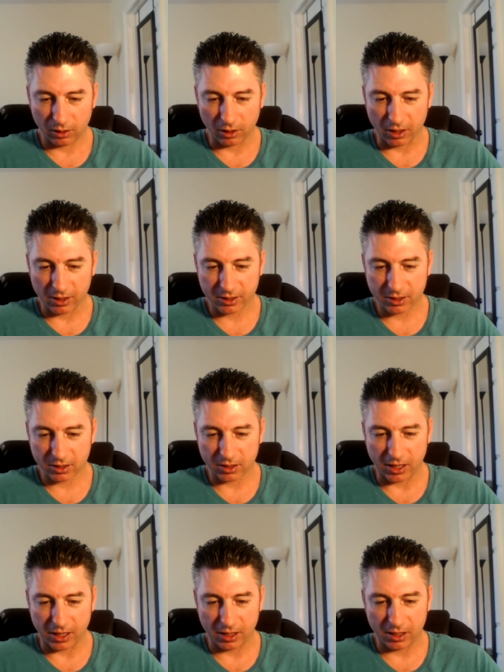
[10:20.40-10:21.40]
thus
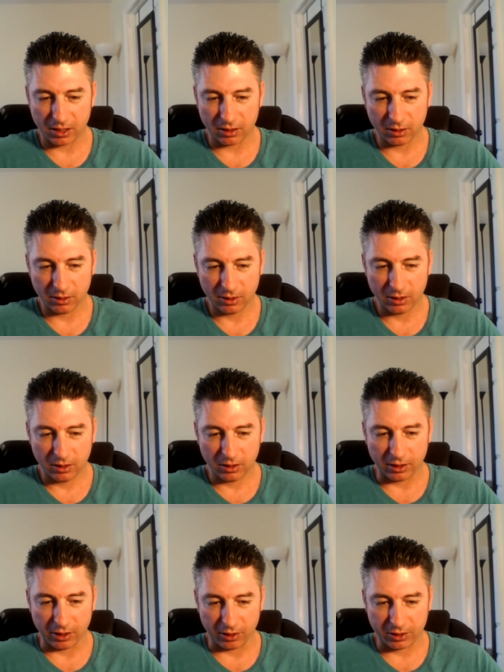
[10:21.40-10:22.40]
gaining
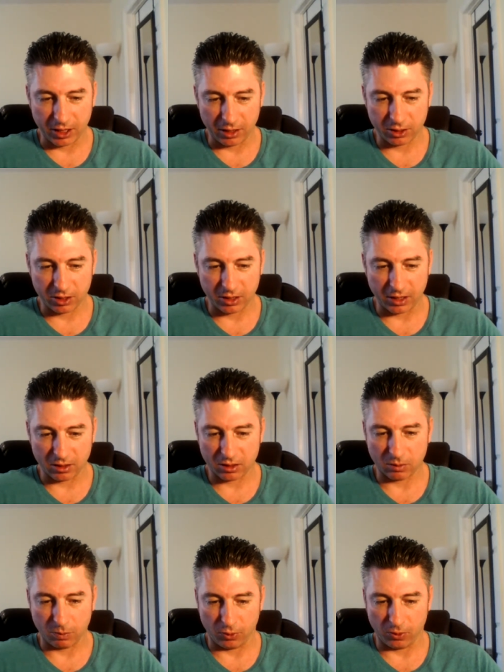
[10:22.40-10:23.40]
their attention and
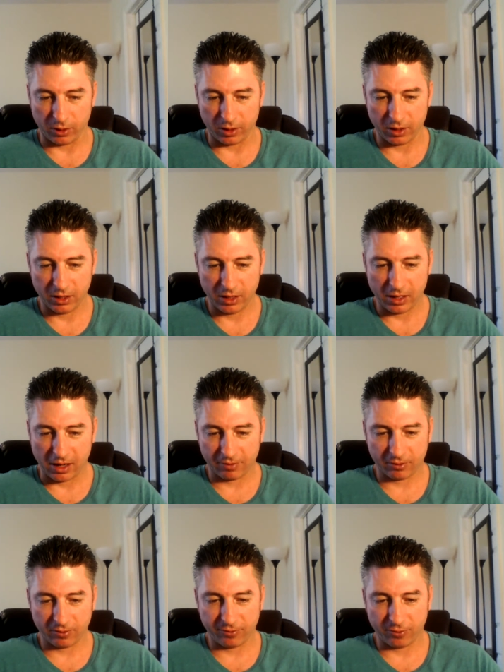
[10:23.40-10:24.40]
support.
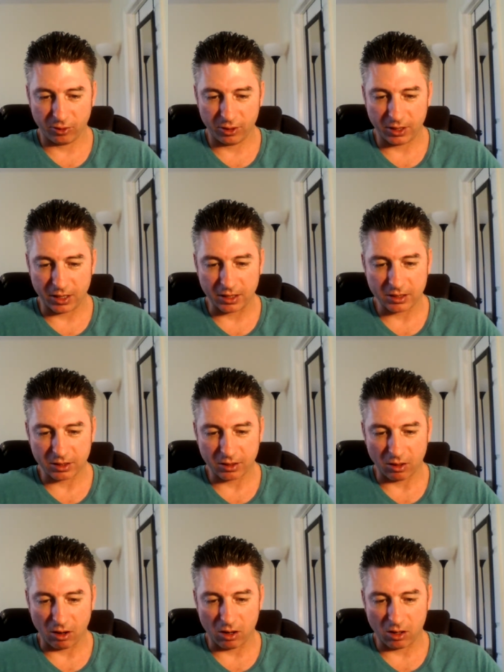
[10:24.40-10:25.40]
After 4 days,
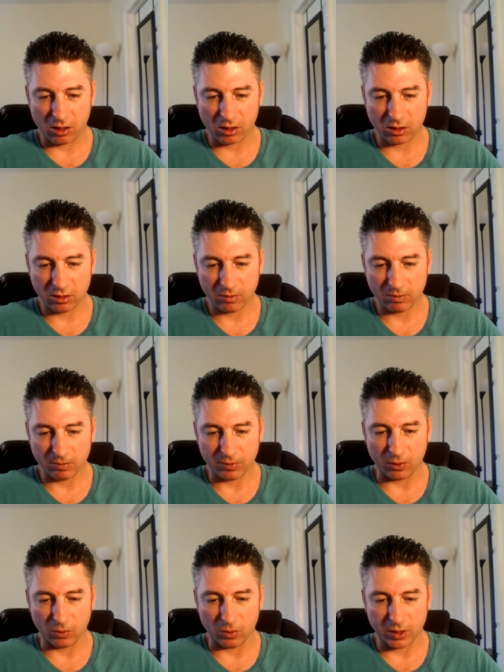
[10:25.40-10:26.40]
all
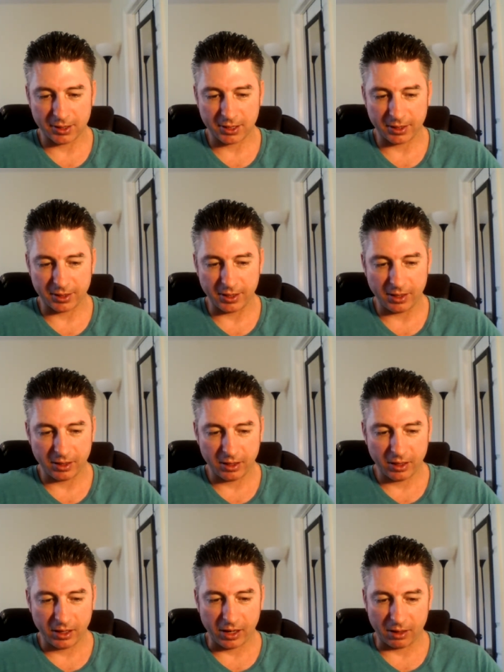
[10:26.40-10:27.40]
but one city
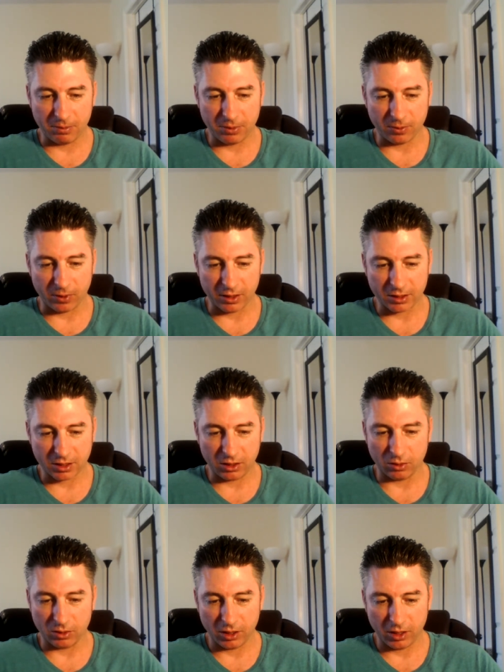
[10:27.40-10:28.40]
had been
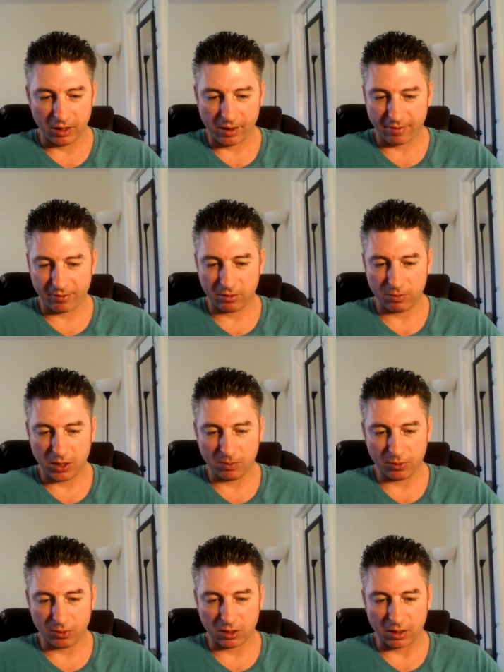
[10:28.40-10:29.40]
rescued, having
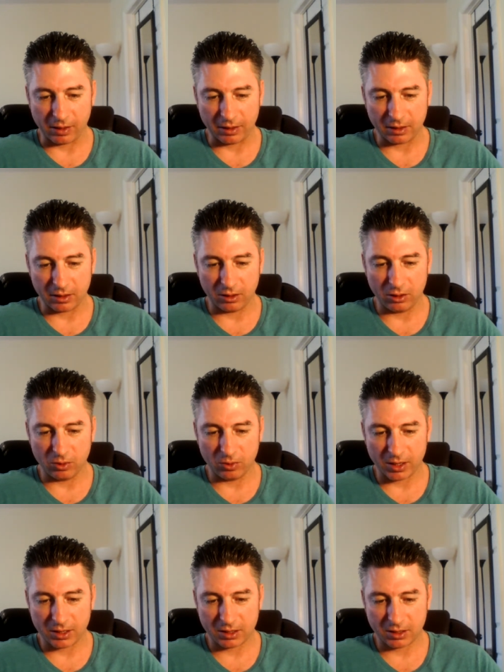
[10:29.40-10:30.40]
people like
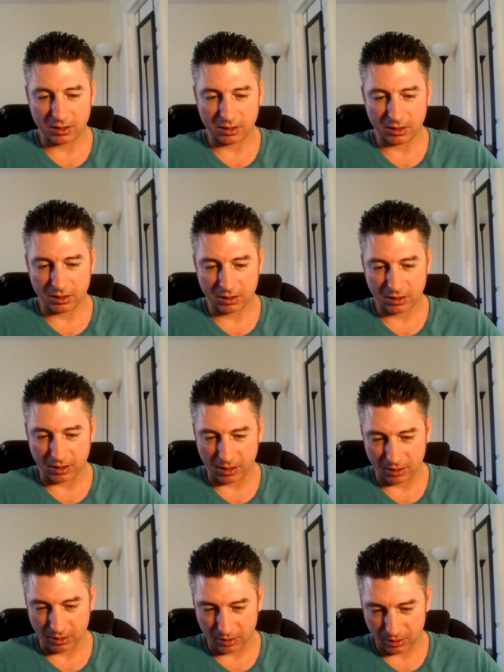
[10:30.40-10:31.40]
U.S.
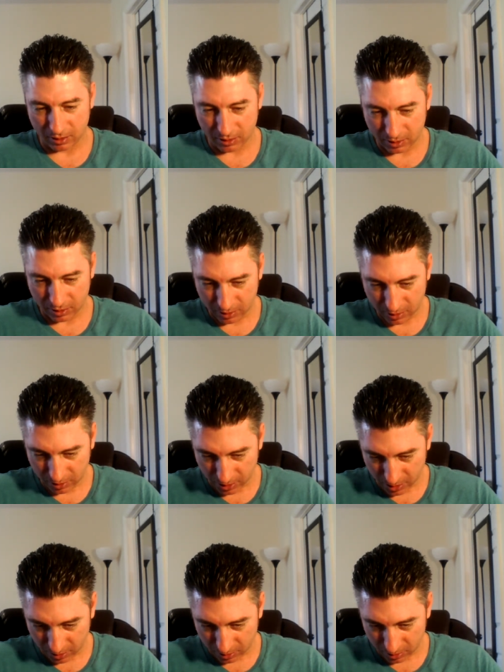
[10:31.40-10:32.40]

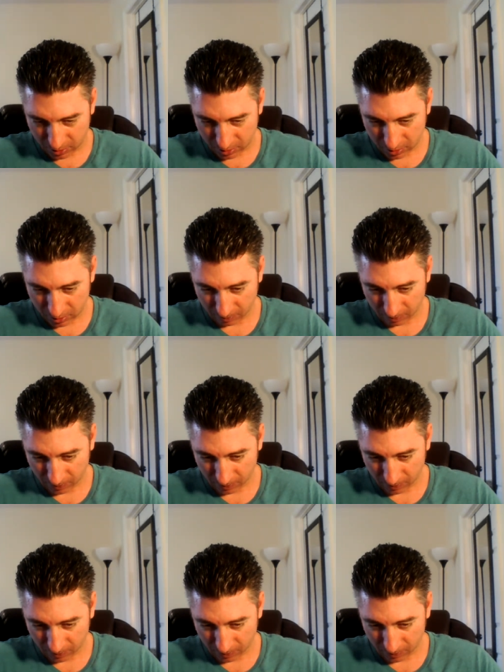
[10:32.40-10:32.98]
Sens.